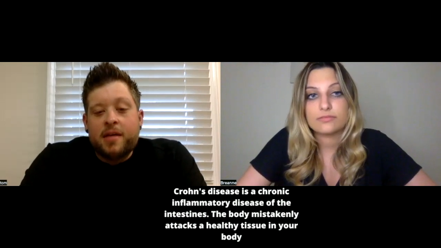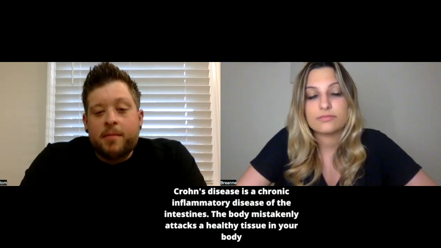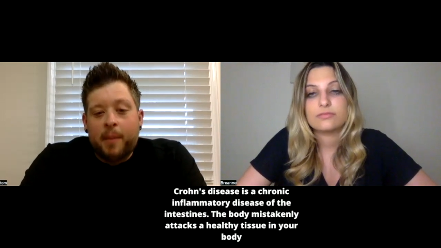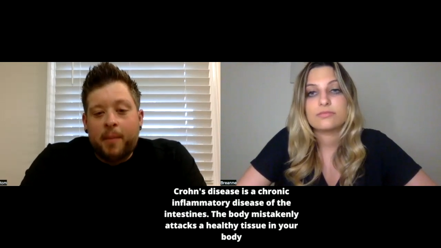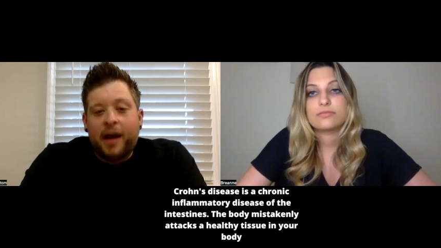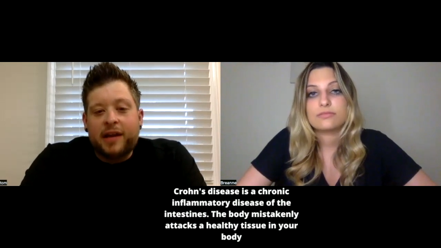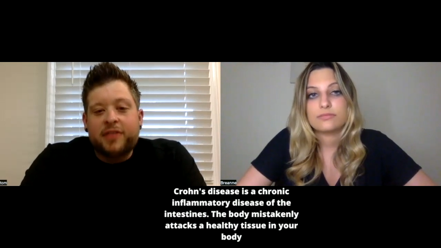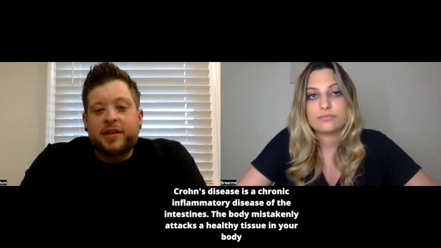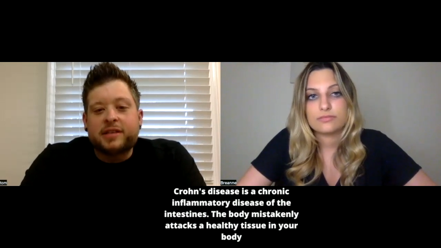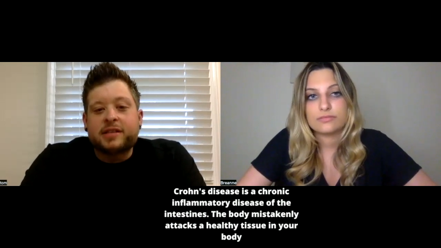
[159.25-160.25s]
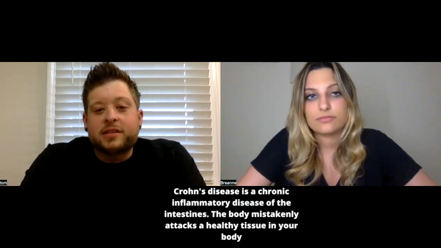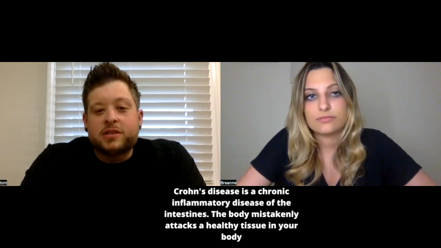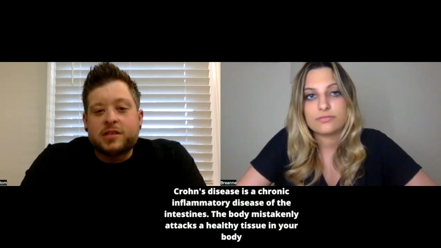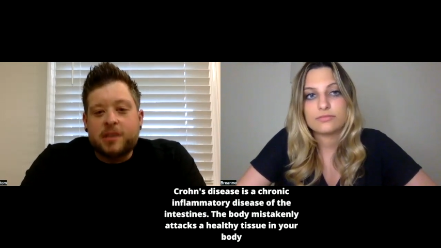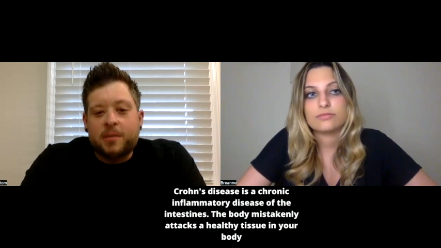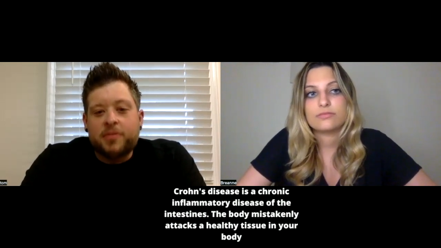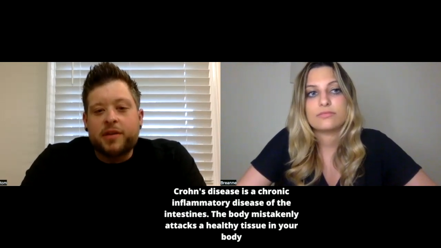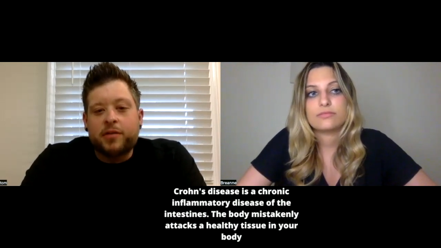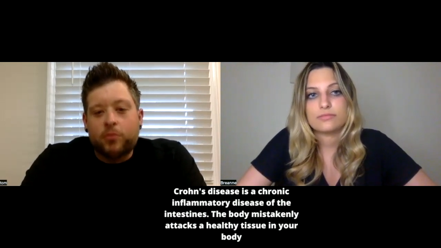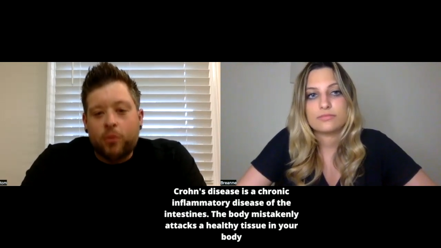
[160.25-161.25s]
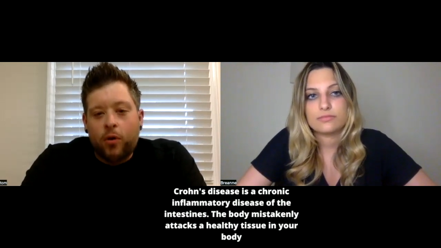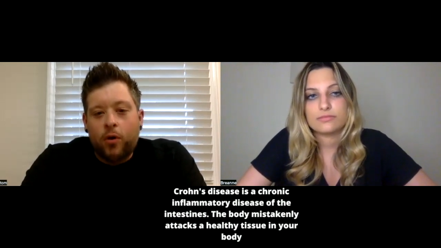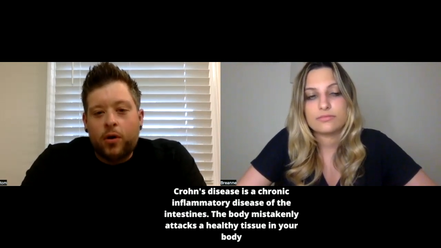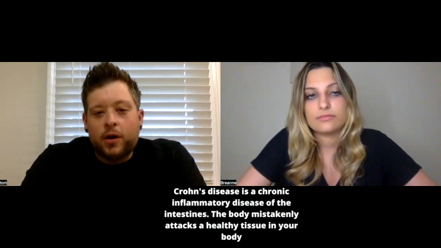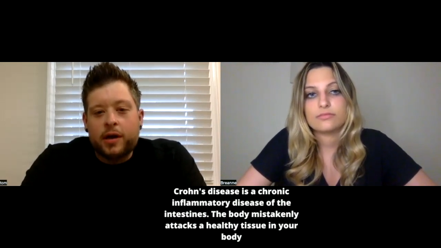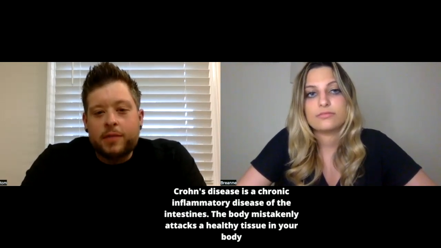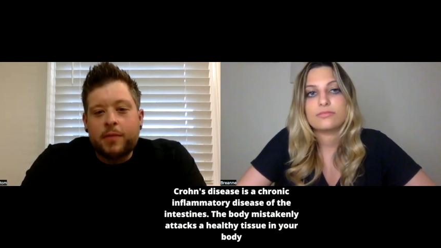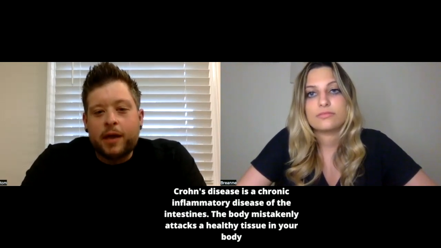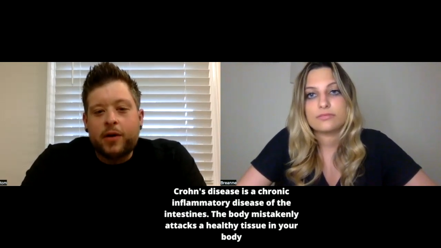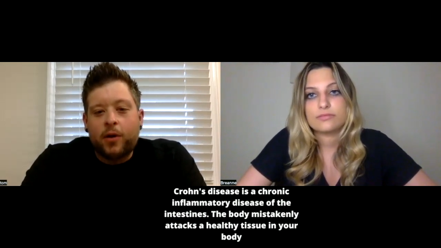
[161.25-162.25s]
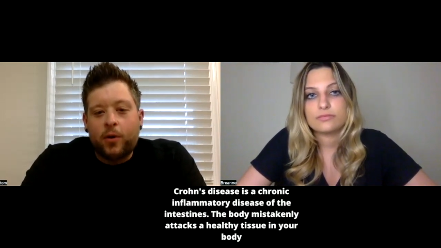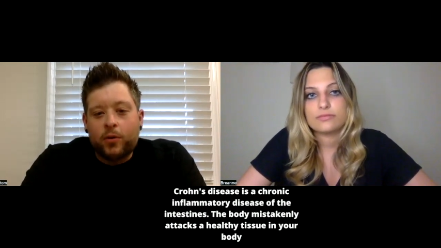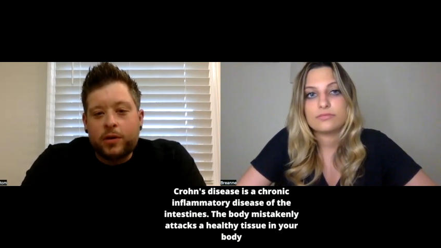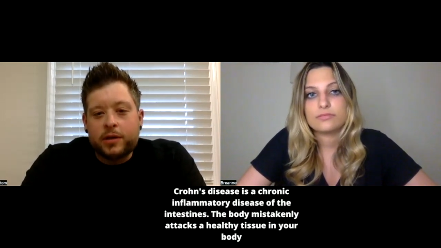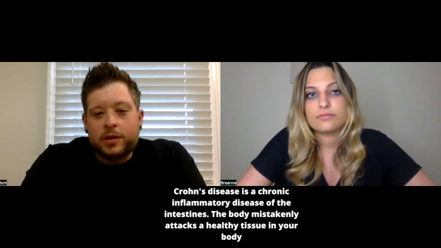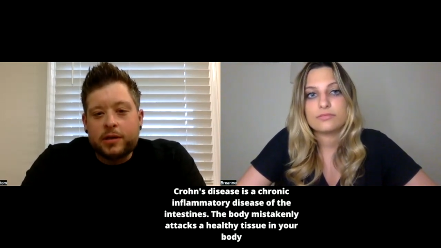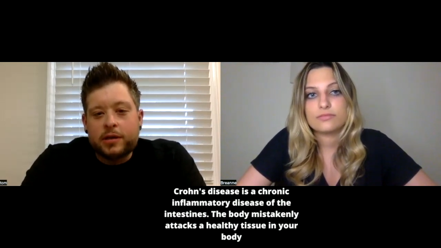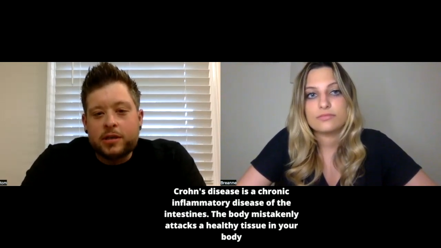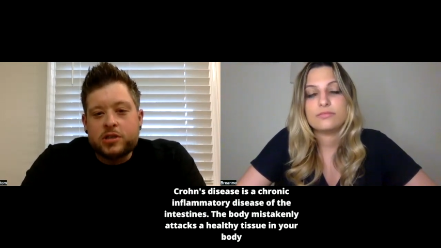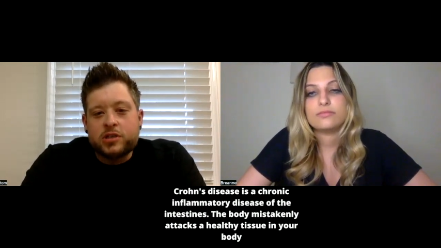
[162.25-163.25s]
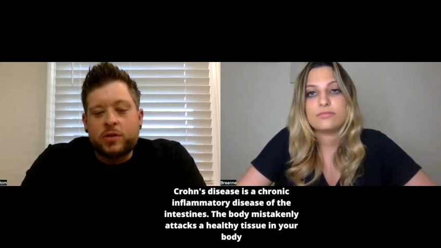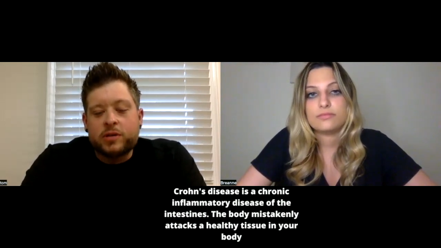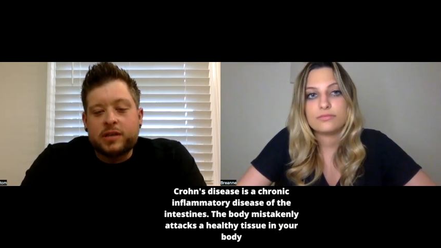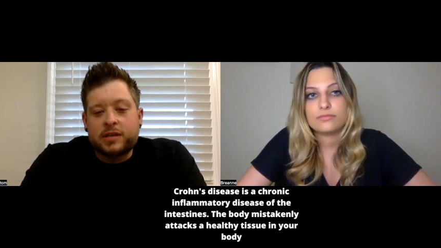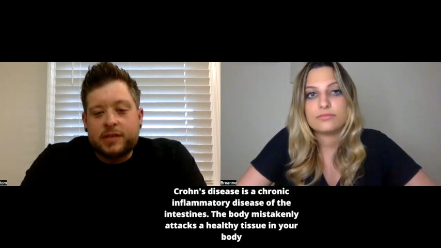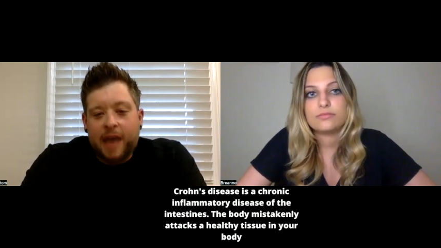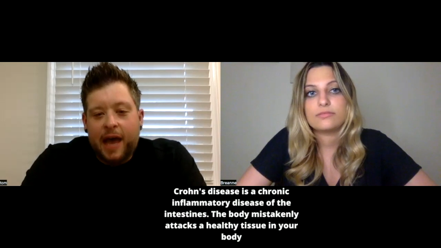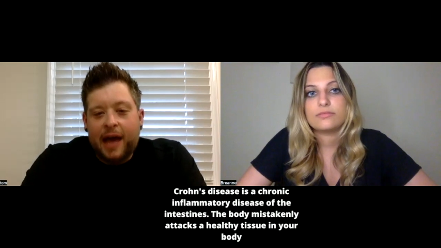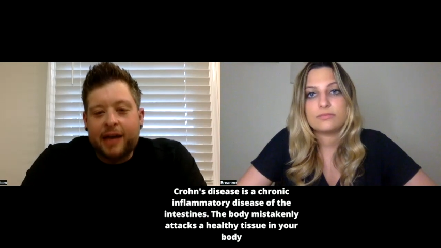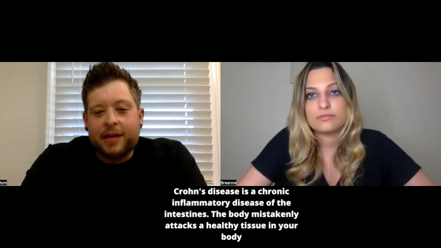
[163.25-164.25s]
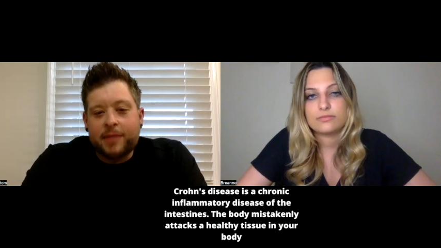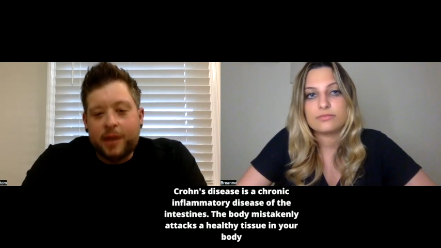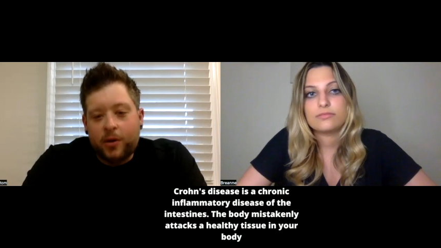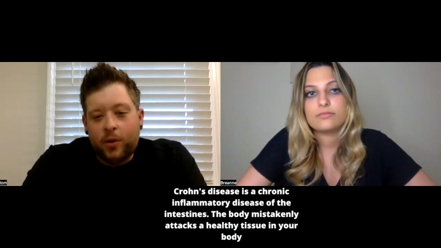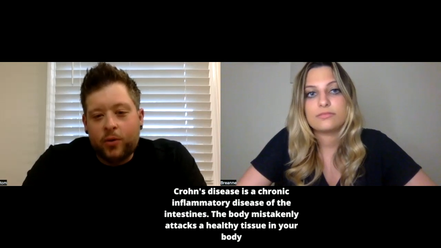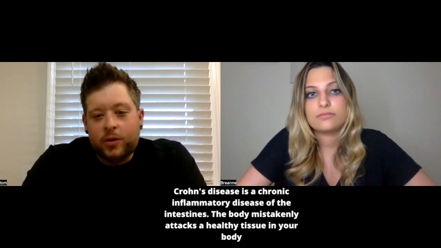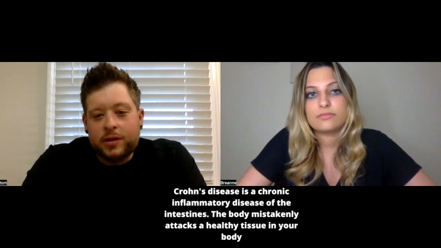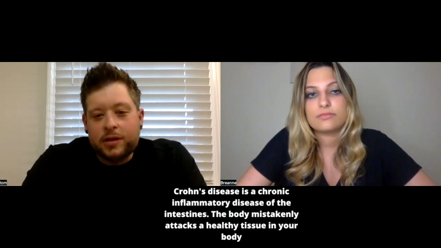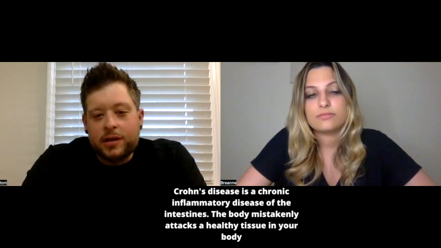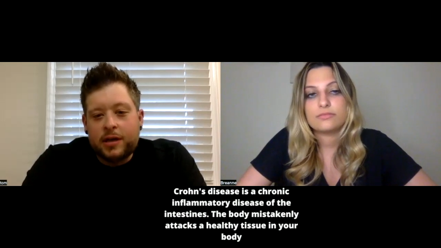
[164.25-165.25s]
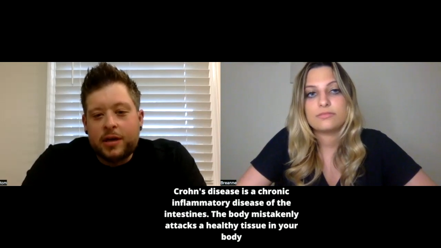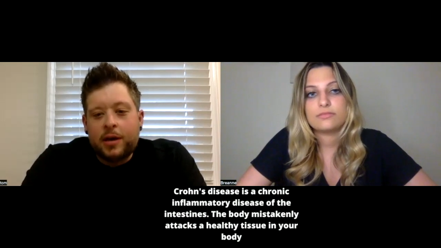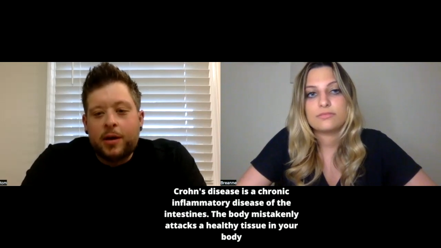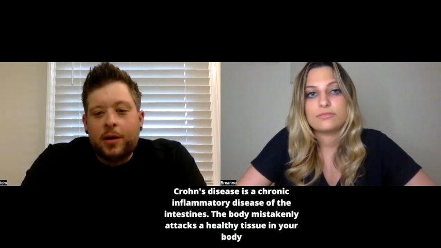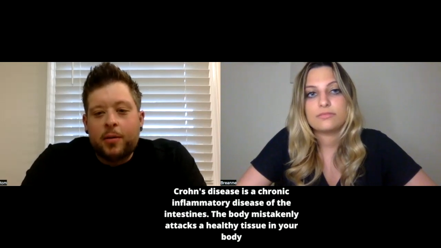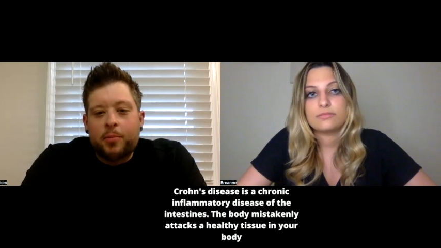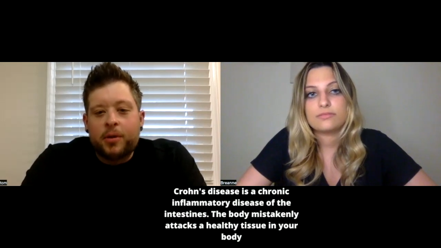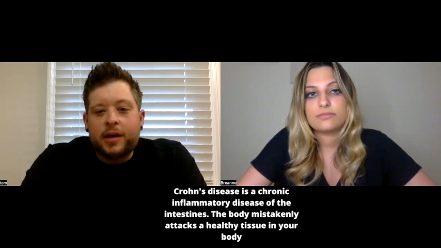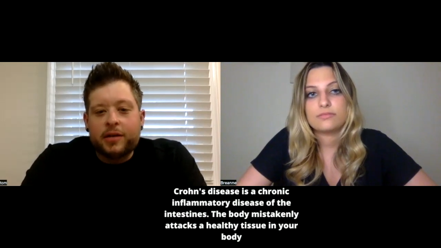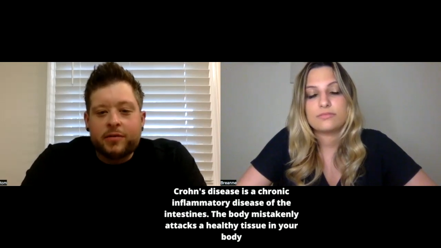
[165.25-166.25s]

Speaker 1: My body thinks that there's something wrong in my colon, so it's attacking my colon, but in